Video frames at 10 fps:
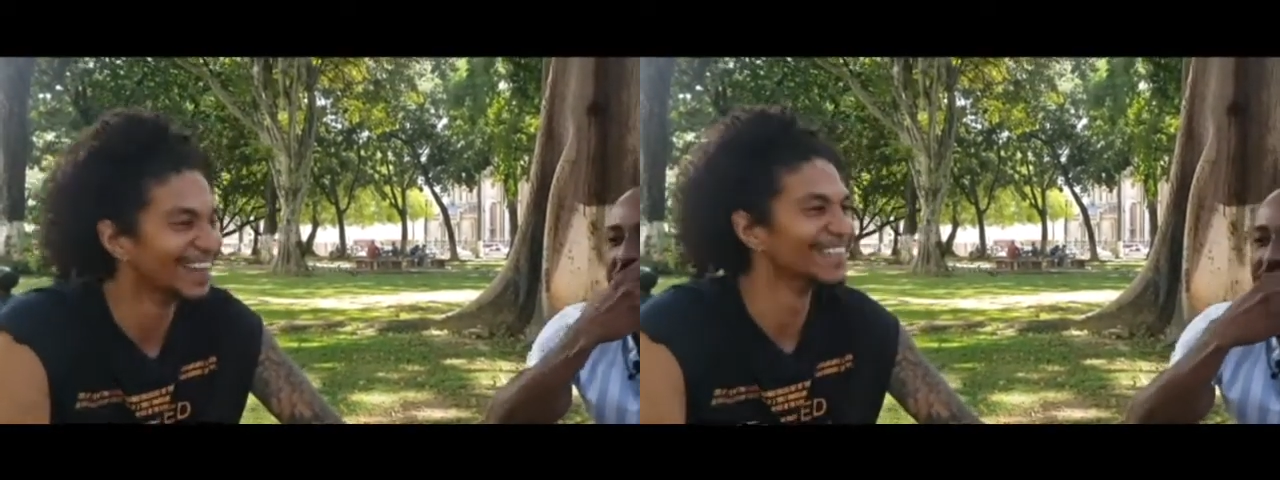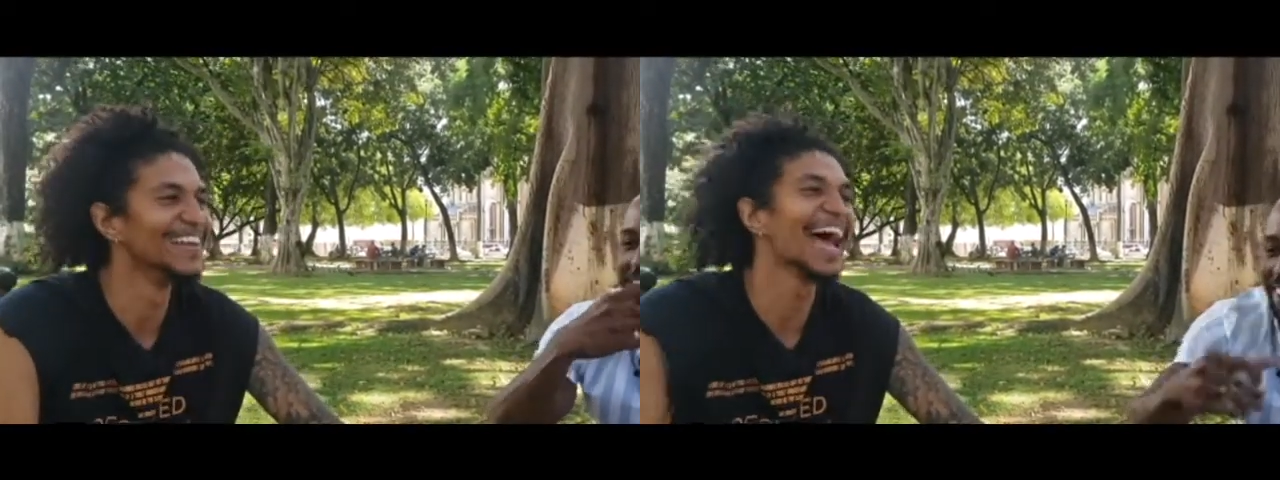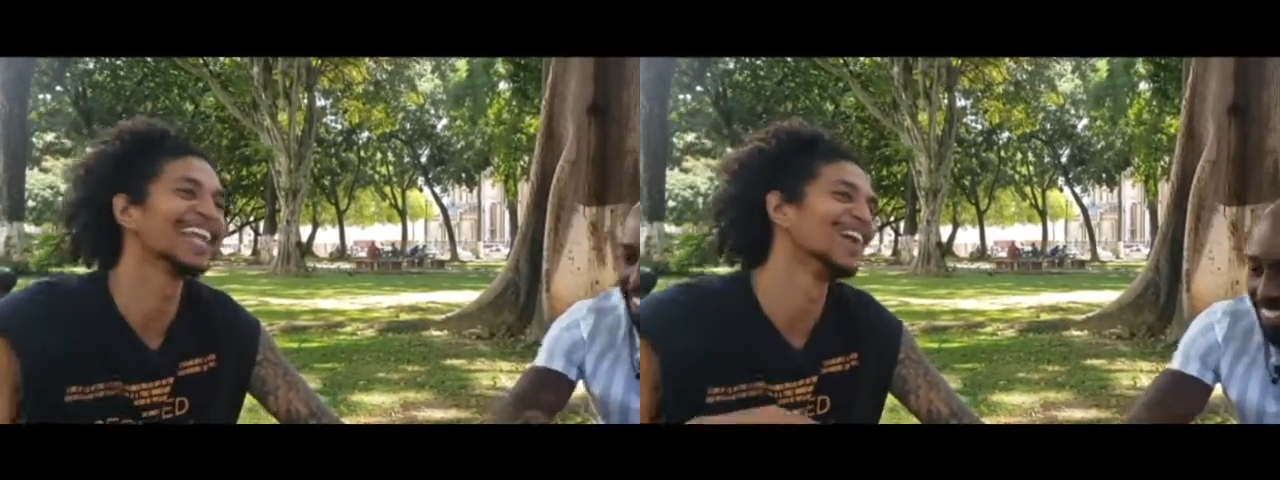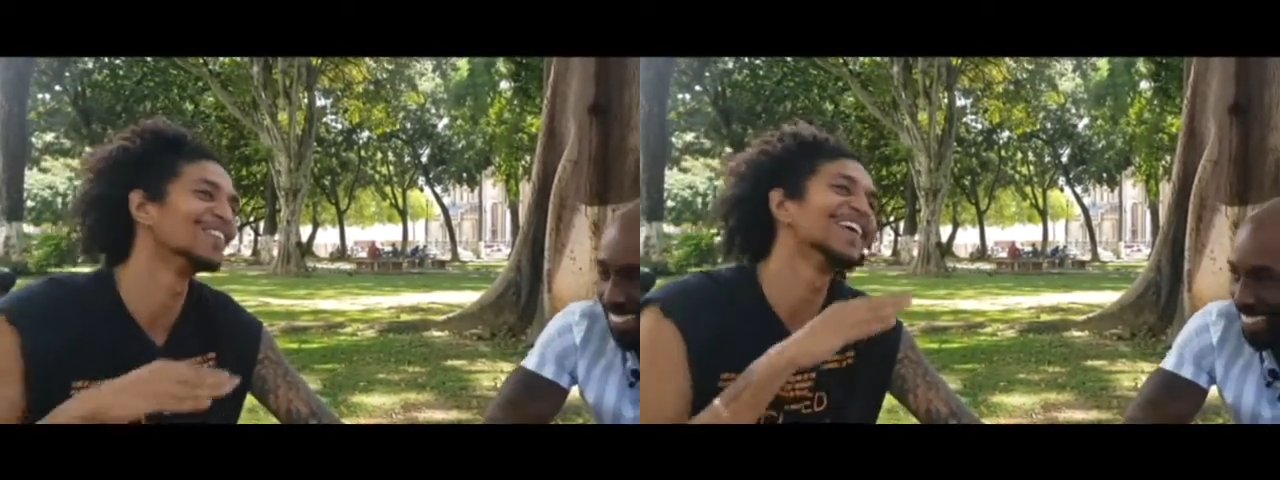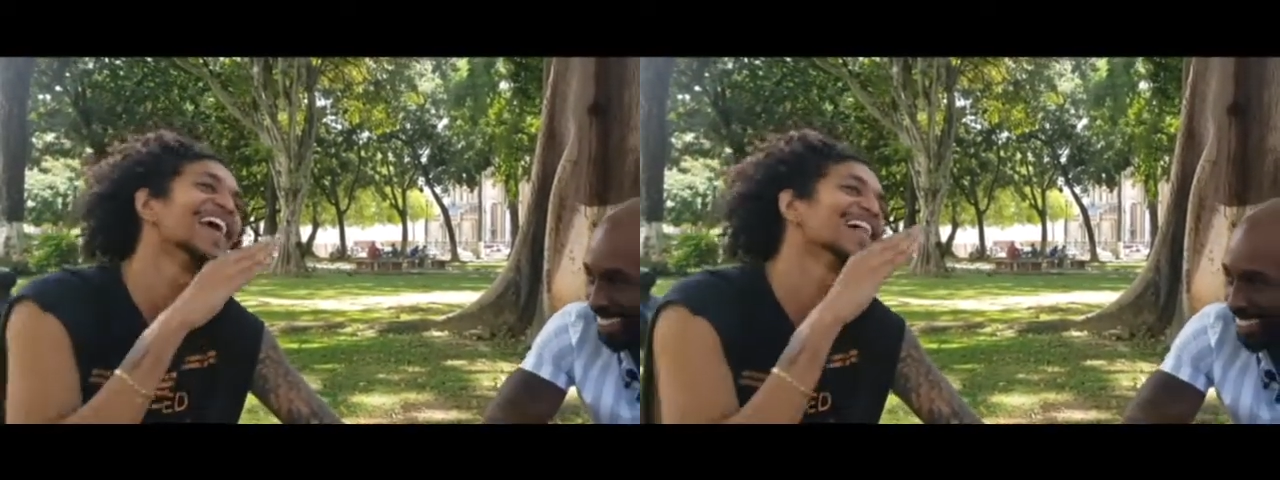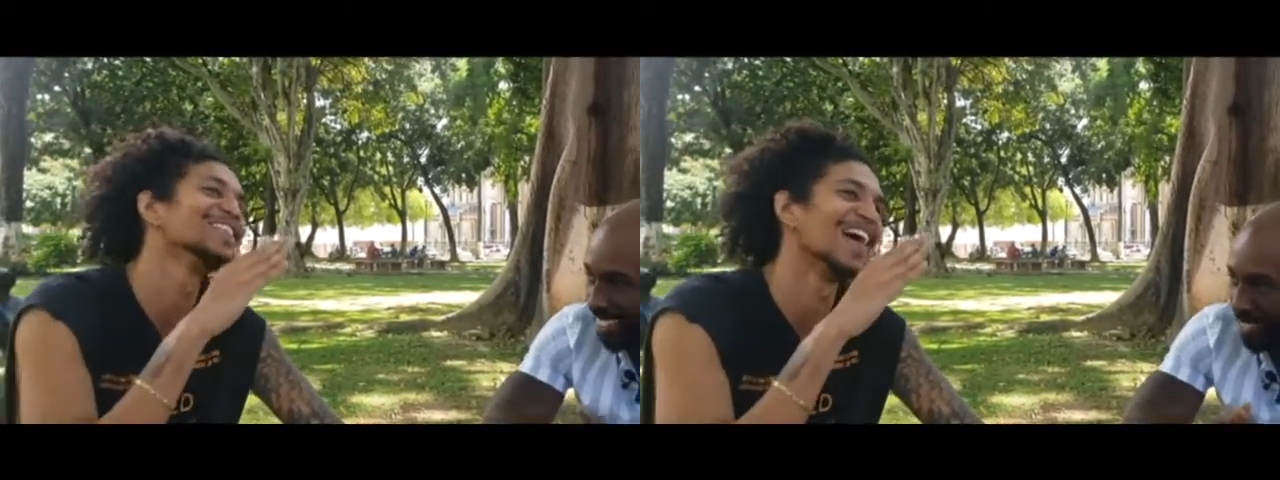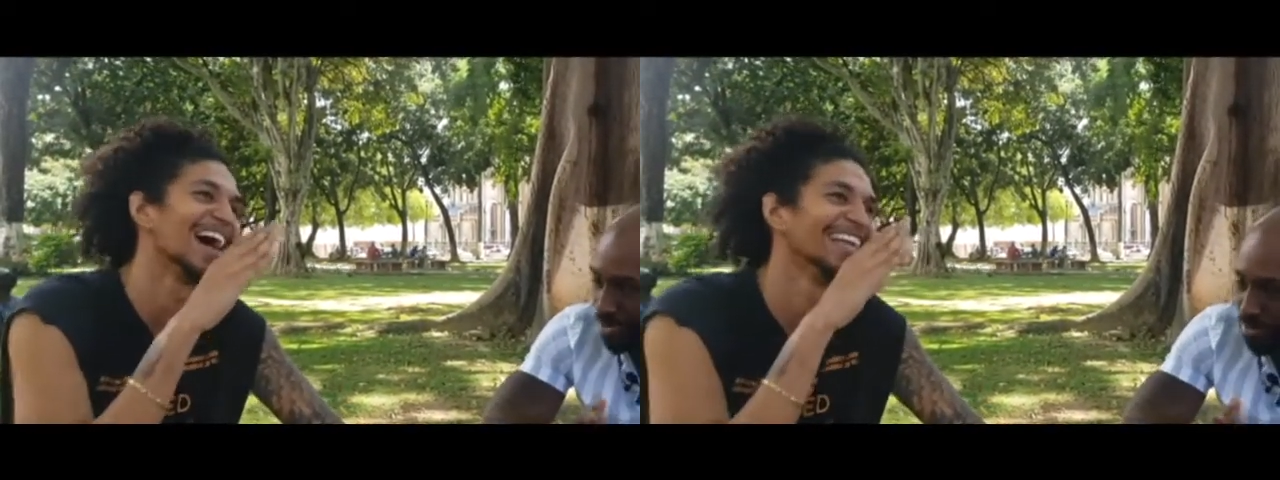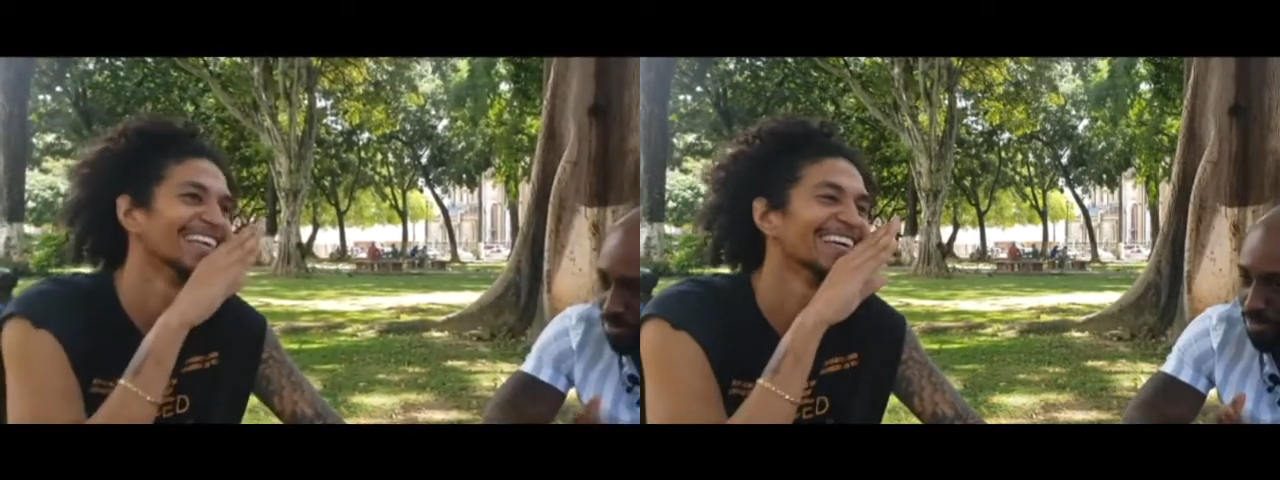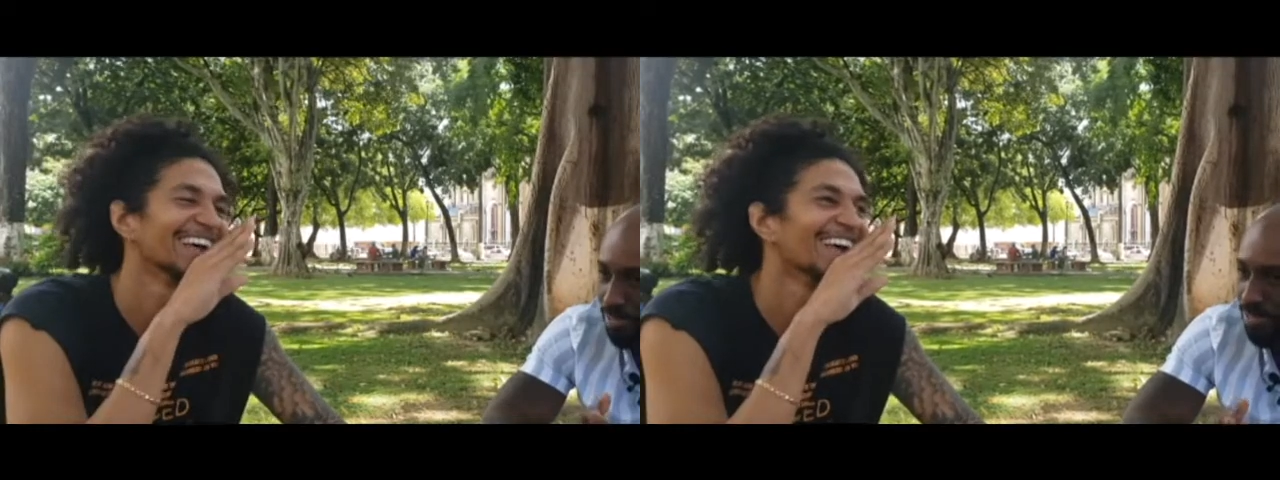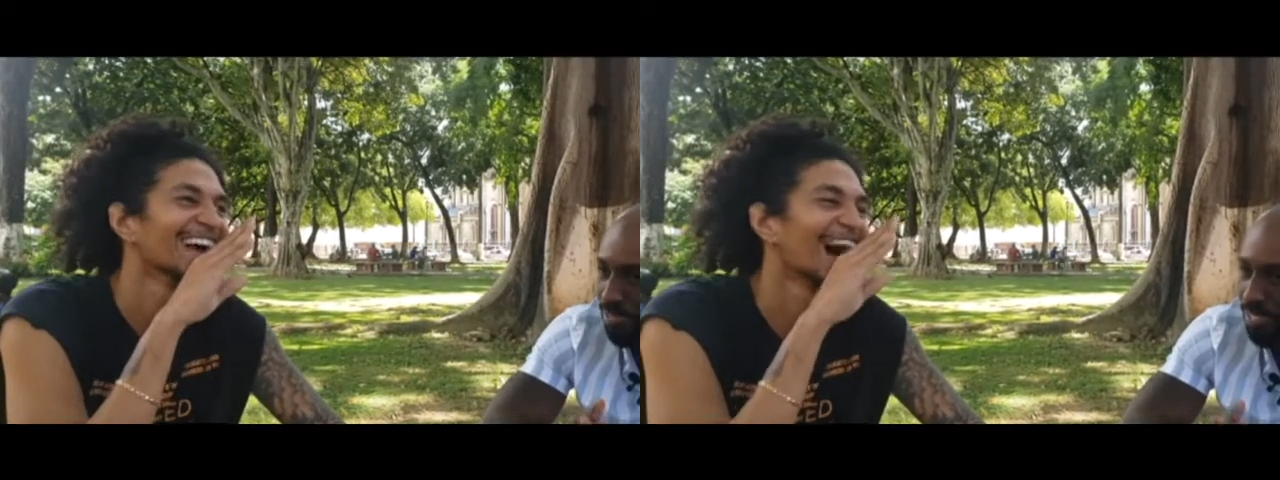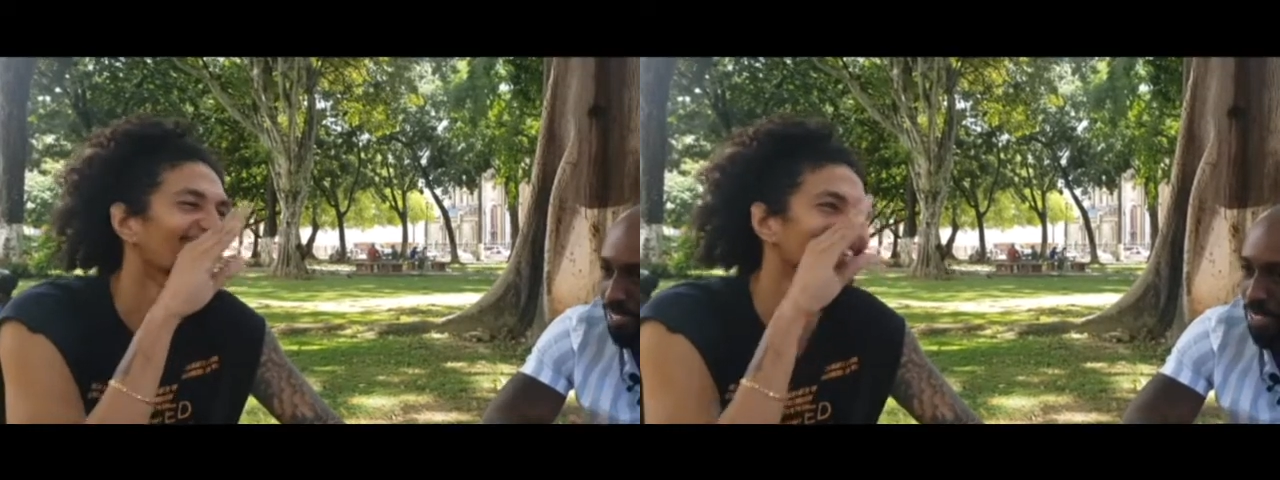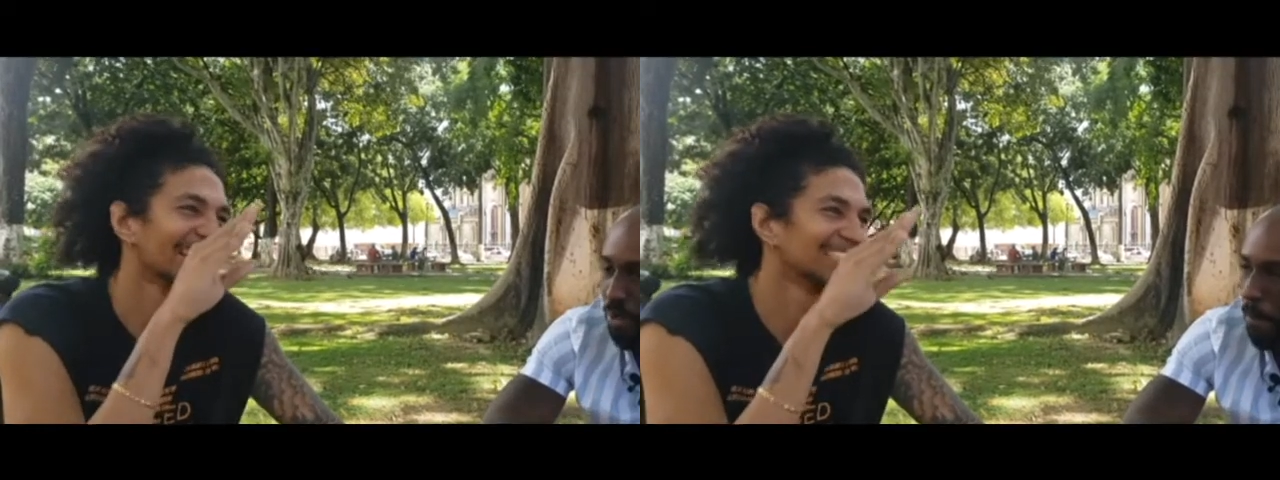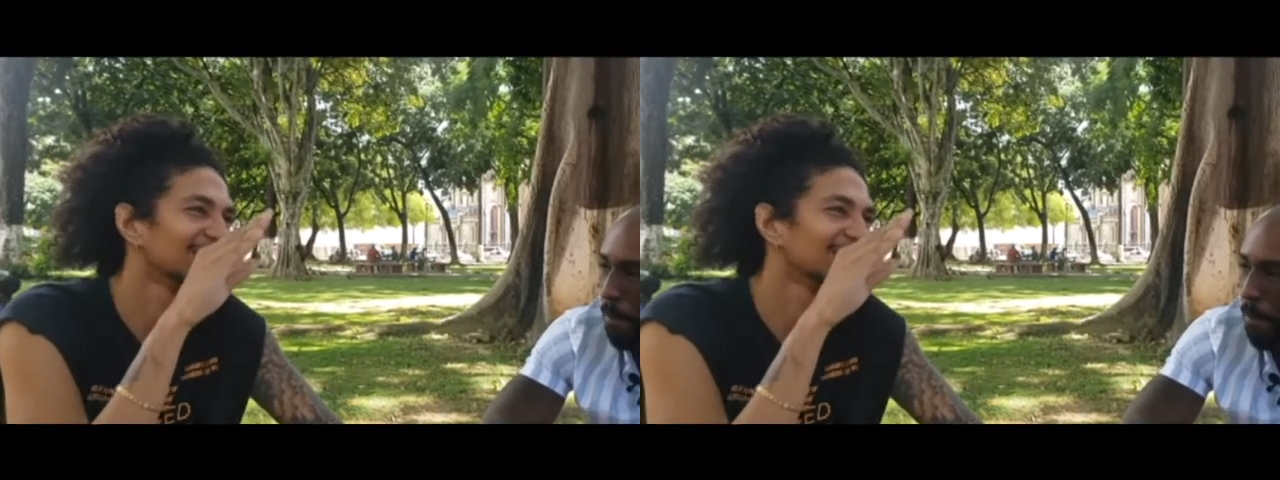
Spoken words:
we're heading up the hill, man, and we get